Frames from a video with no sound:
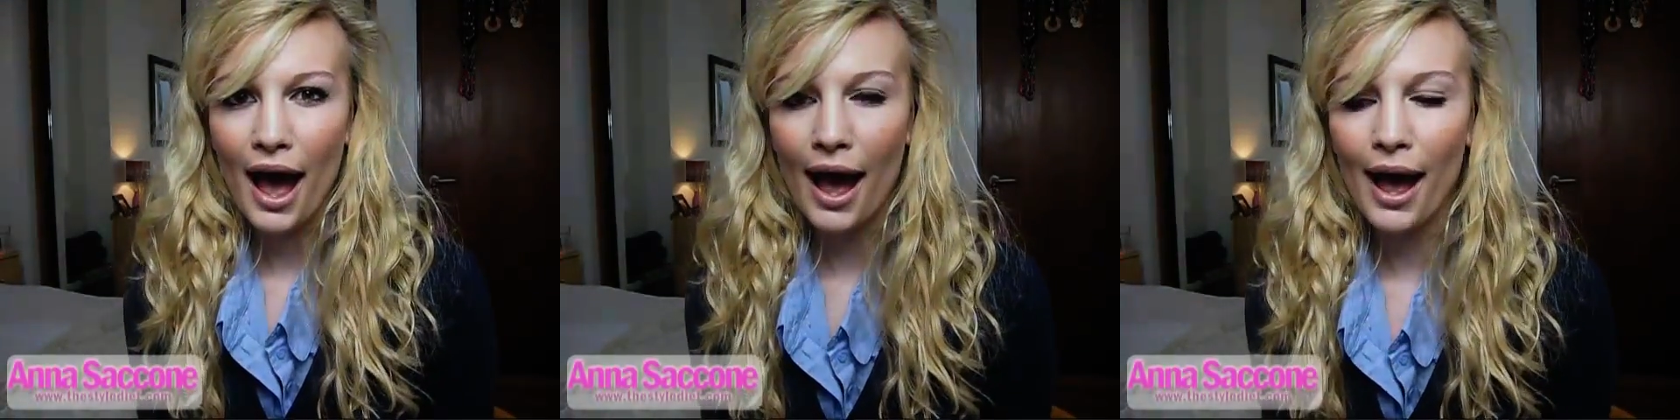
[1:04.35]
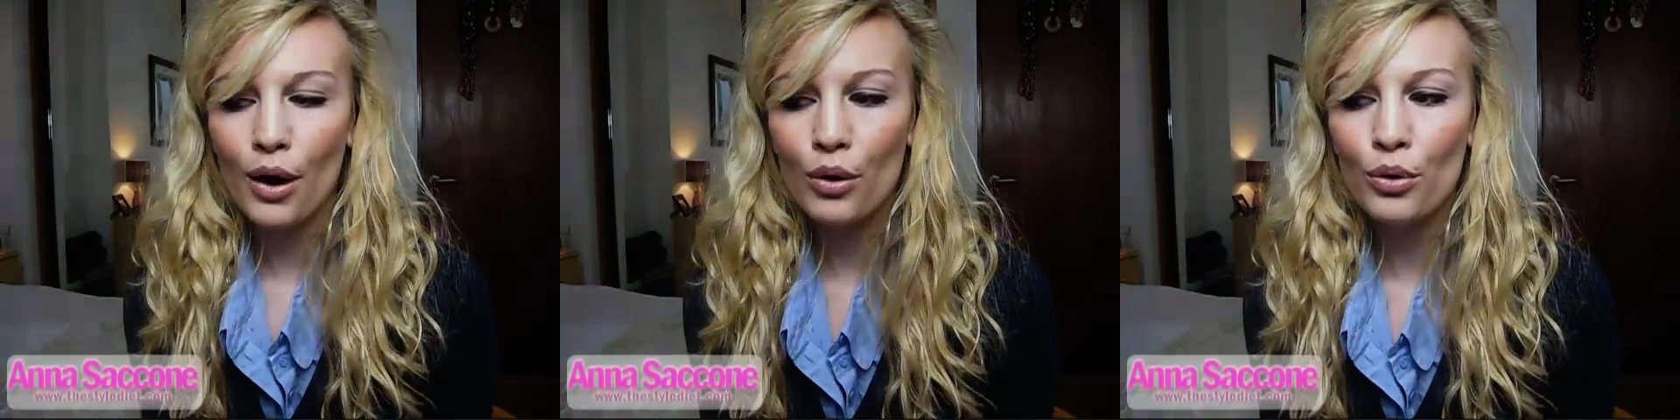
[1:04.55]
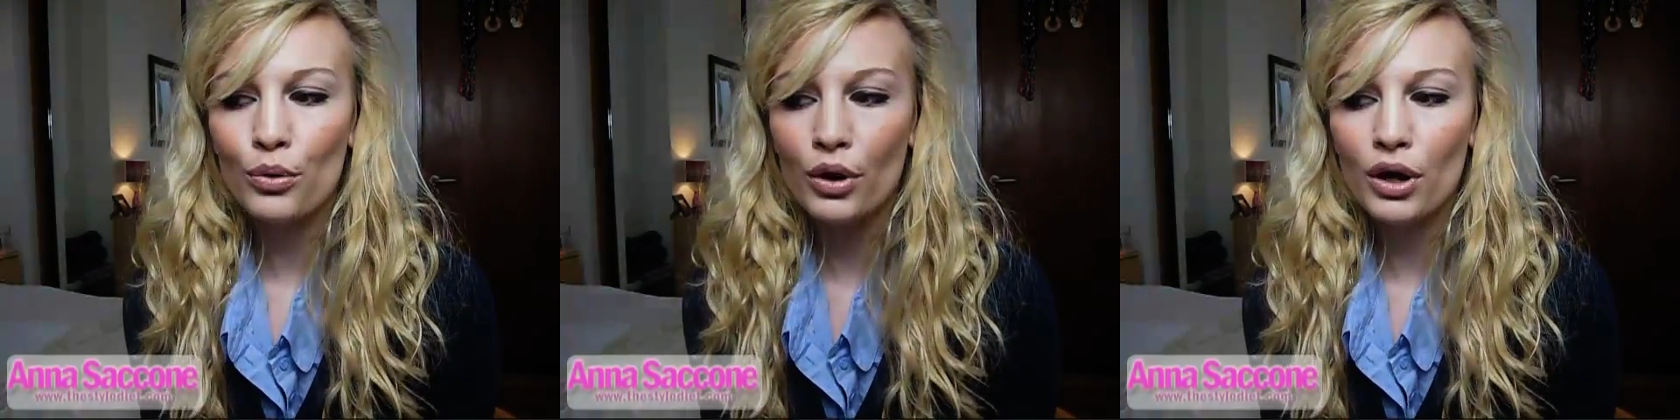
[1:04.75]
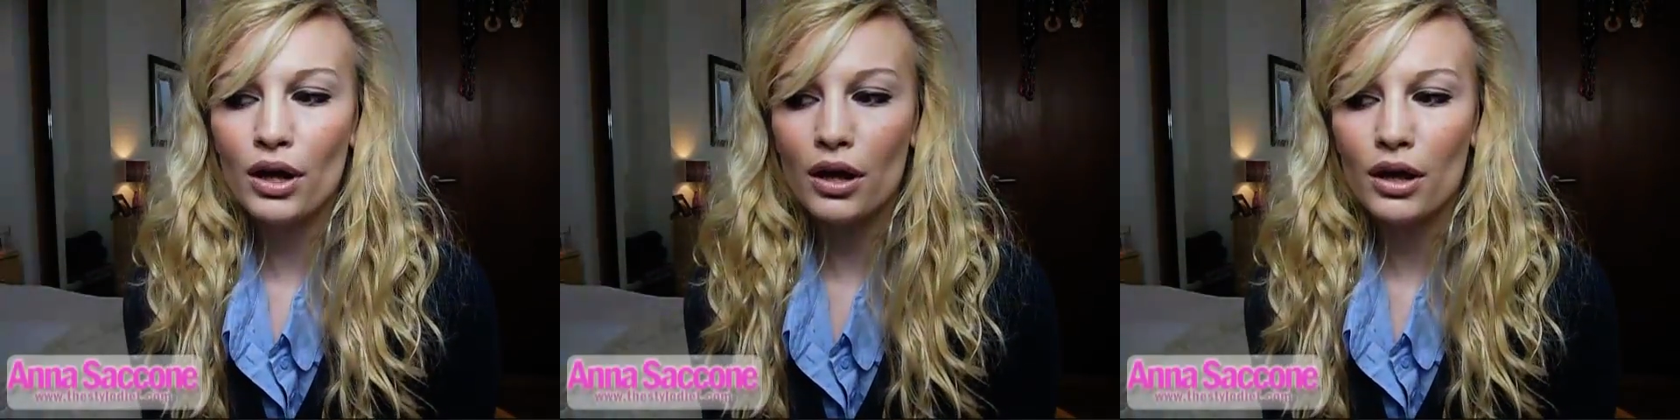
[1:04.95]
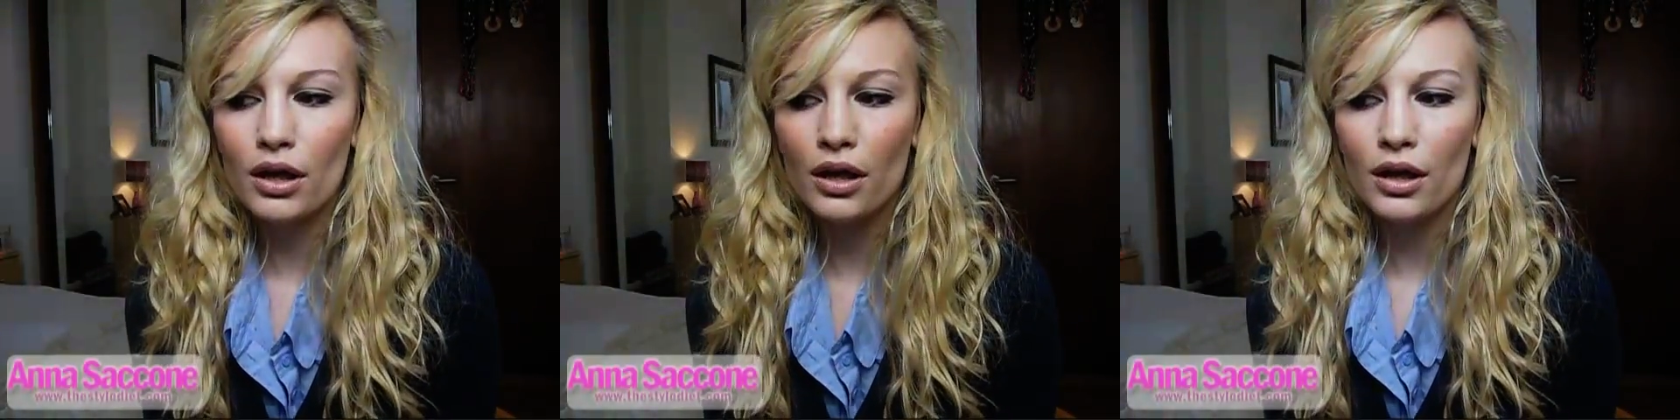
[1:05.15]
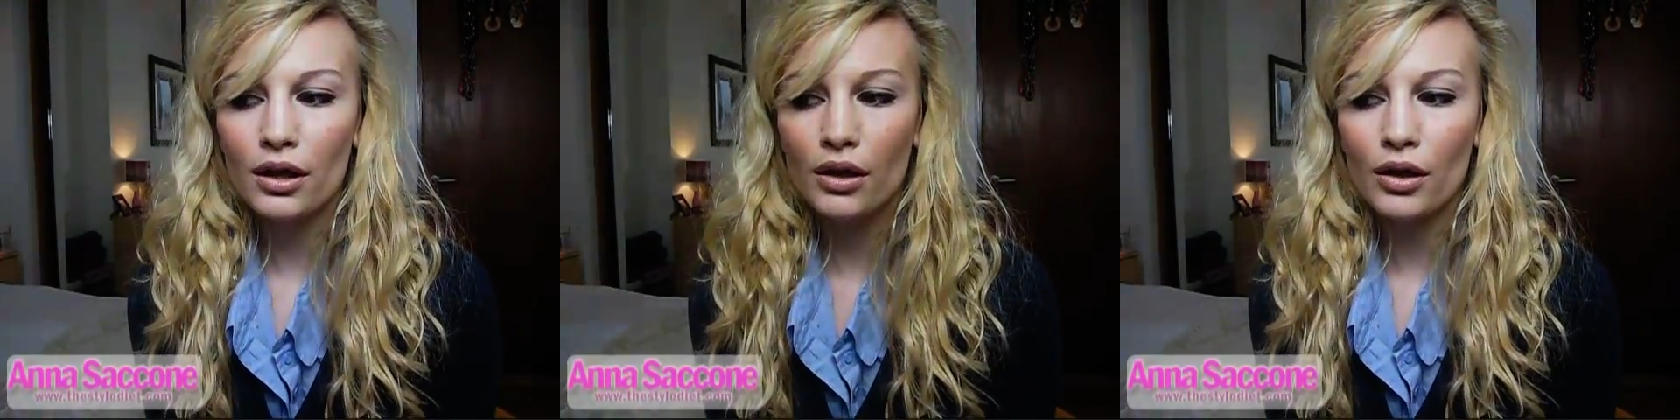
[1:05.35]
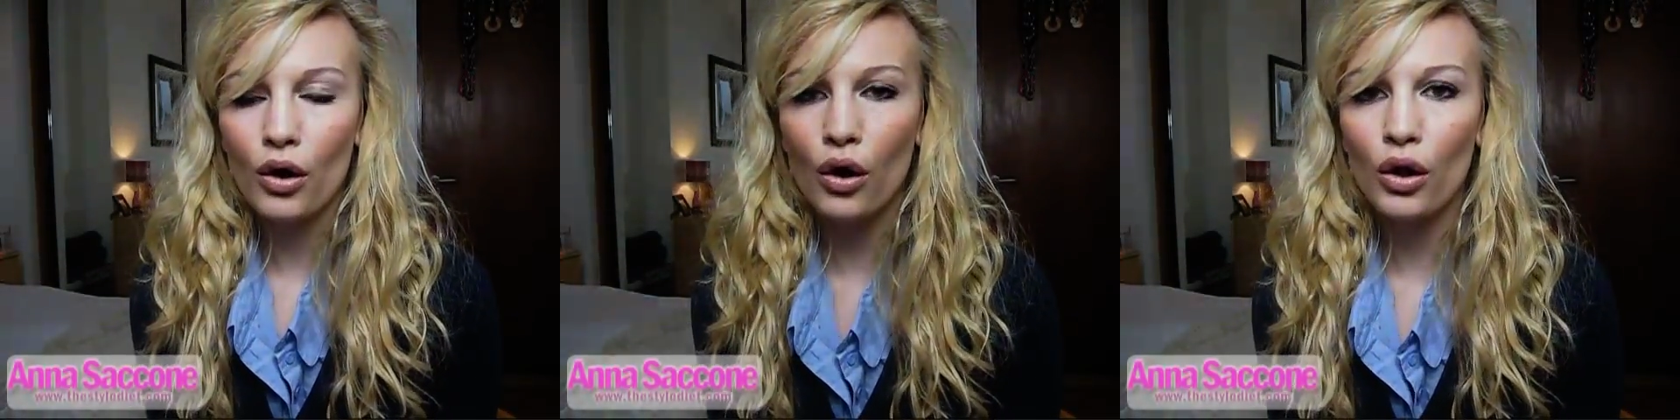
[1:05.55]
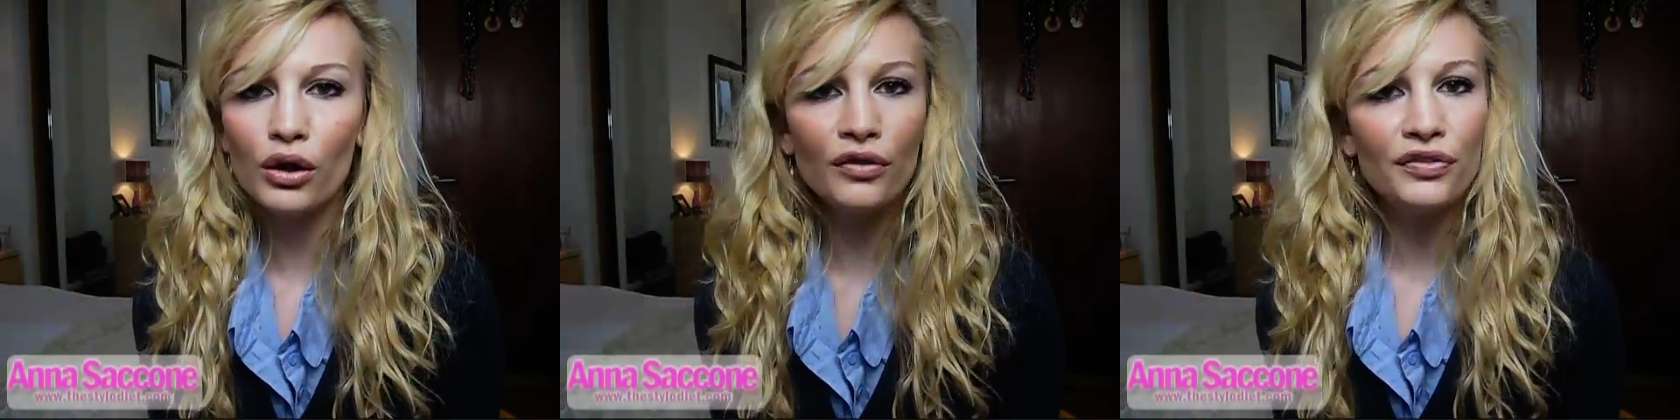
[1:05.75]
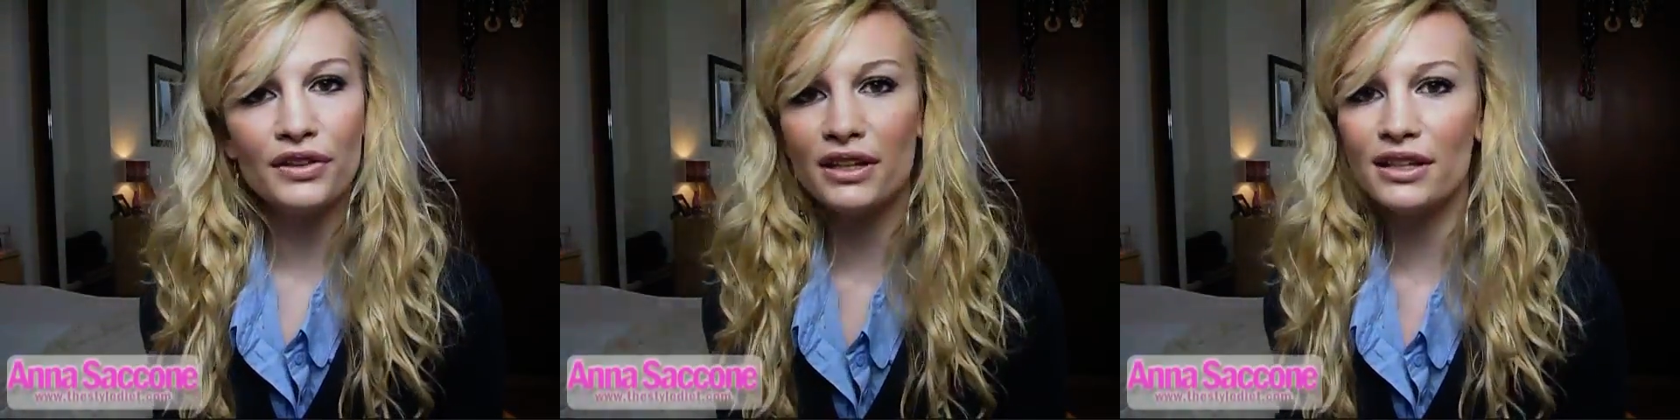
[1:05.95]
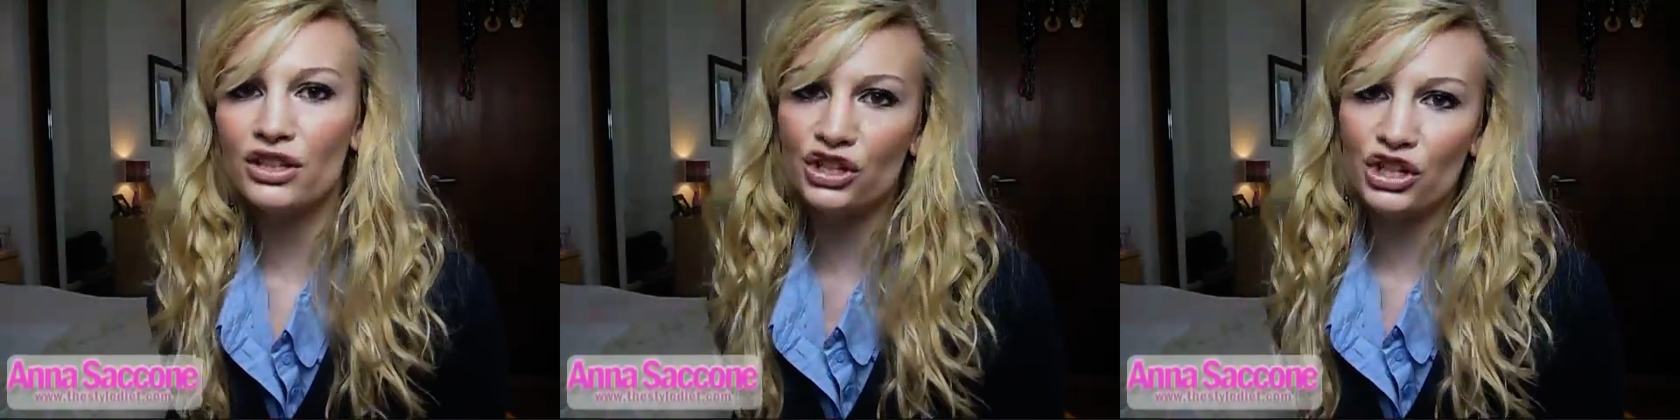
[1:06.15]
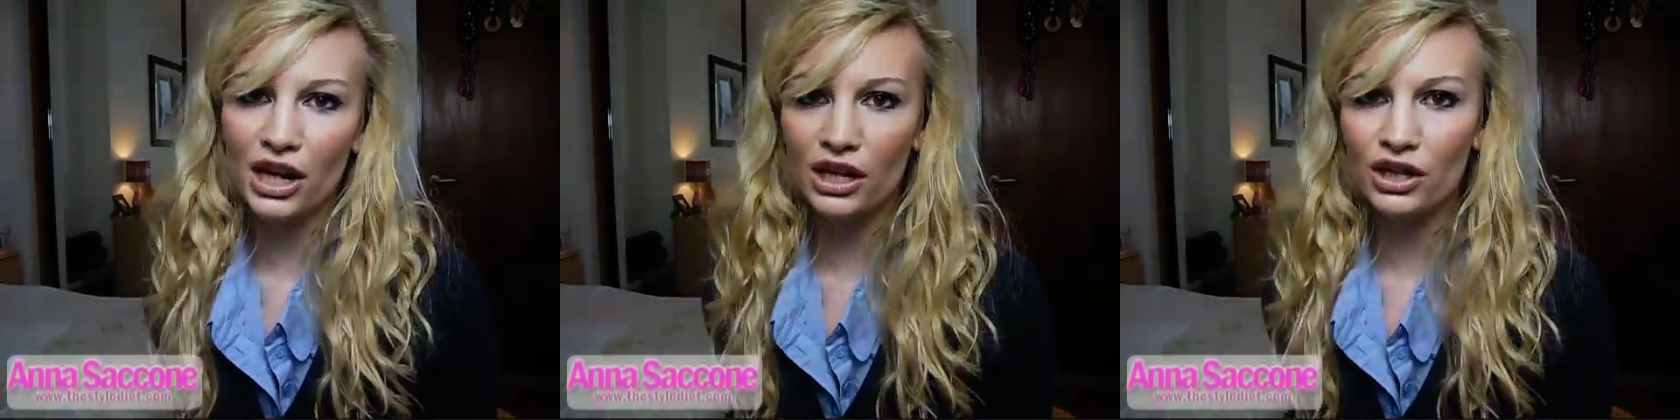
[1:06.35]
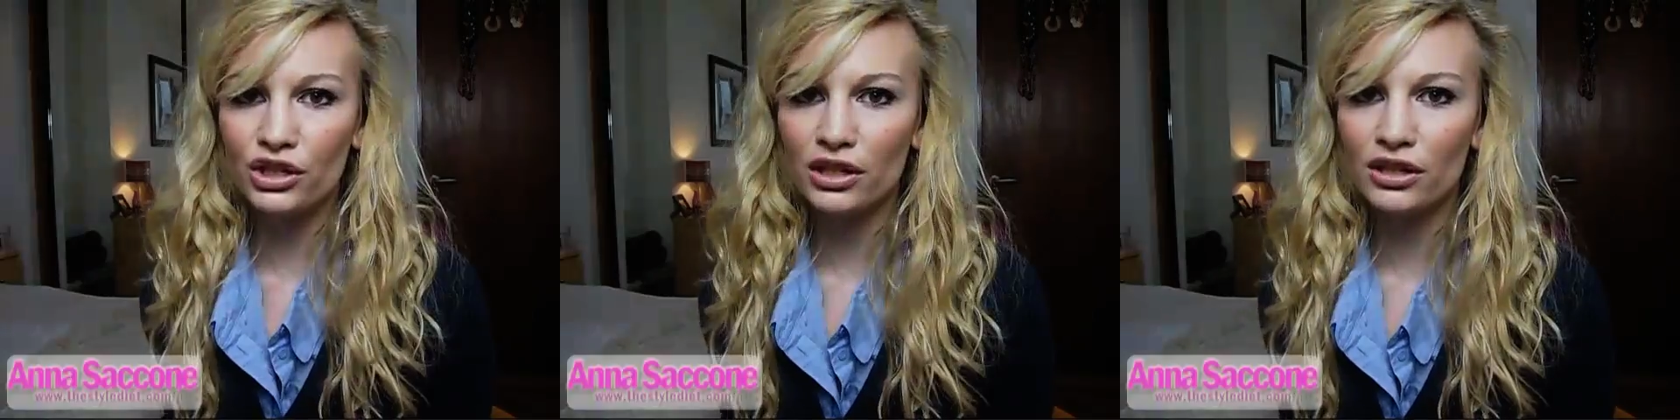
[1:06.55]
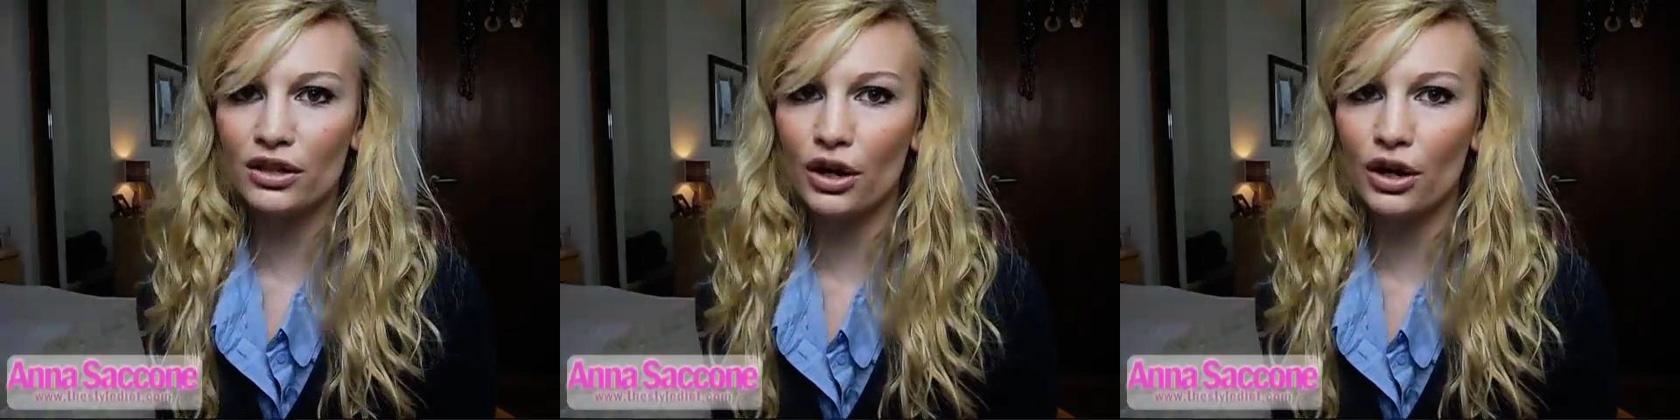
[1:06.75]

how all of these changes